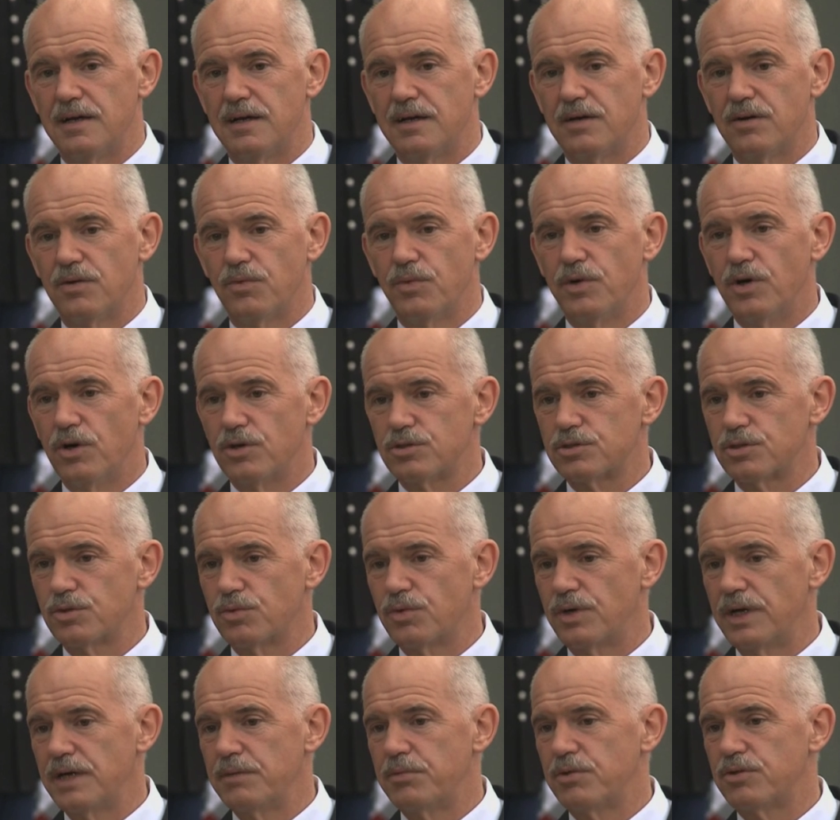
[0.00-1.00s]
We also
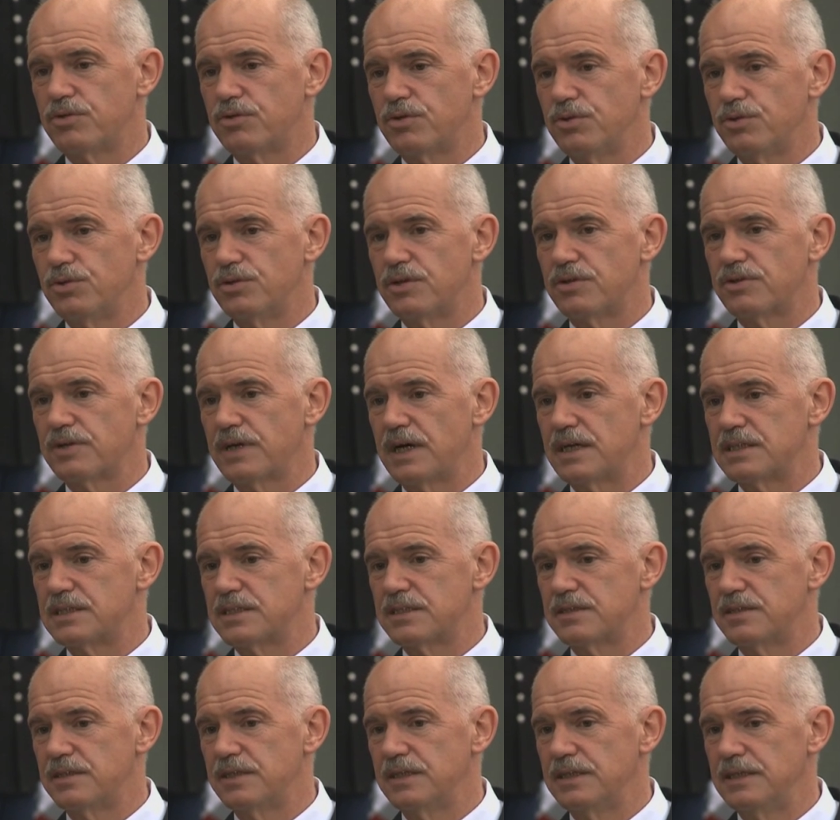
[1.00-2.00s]
were able to discuss
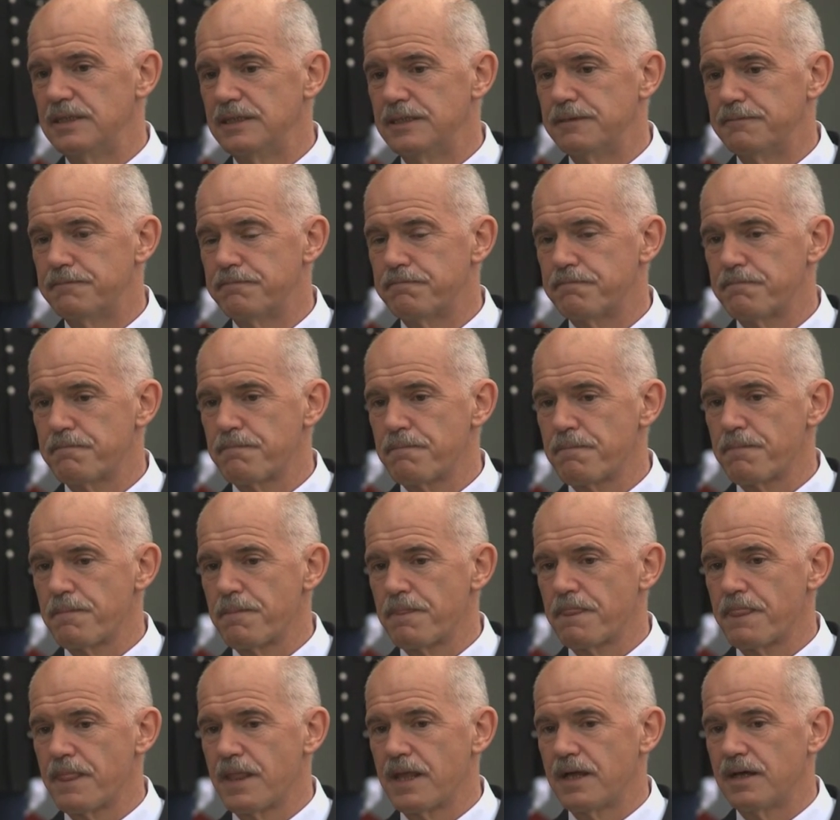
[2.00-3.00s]
the
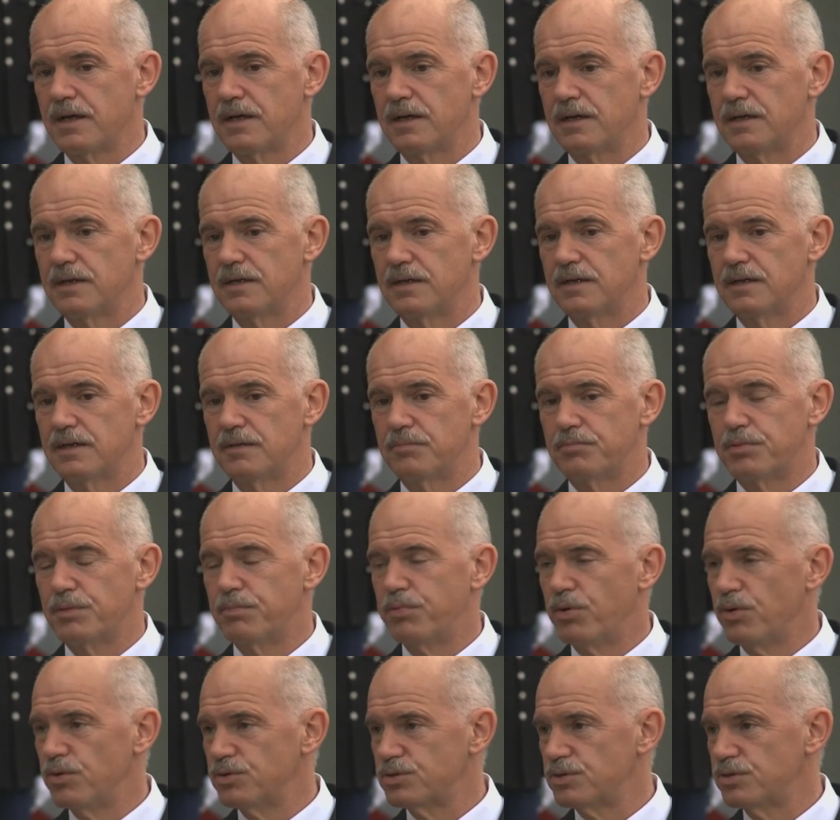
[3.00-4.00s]

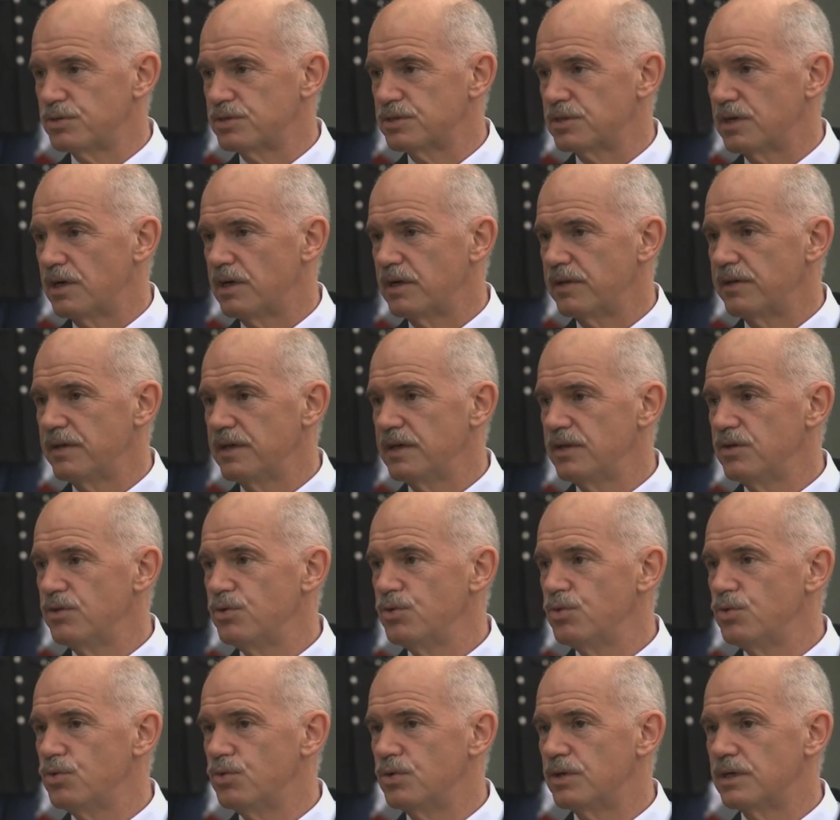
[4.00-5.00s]
proposals on the
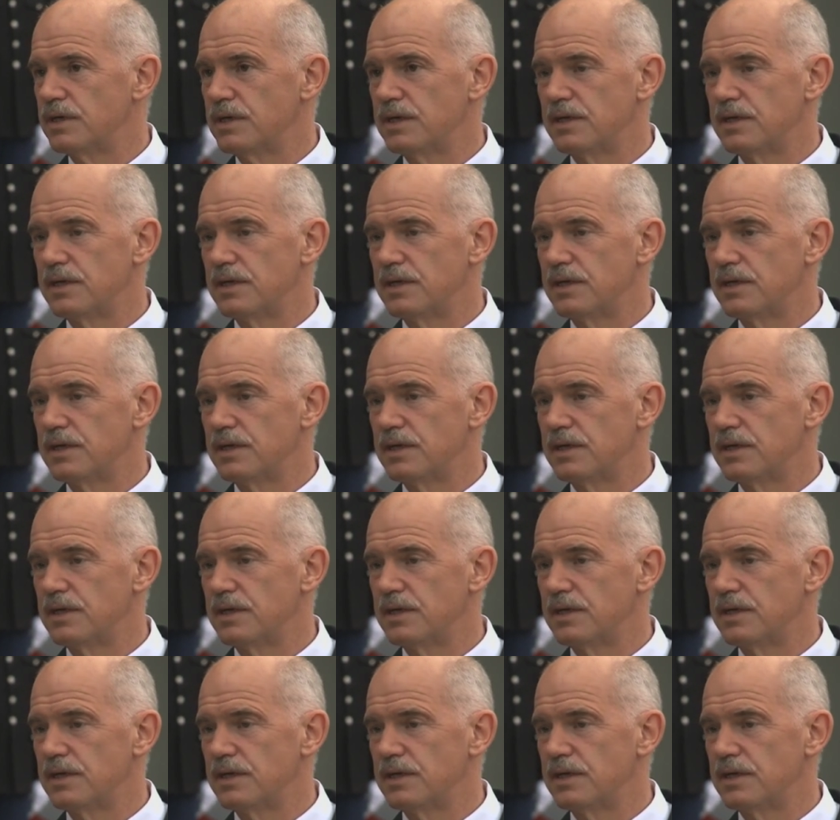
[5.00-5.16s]
new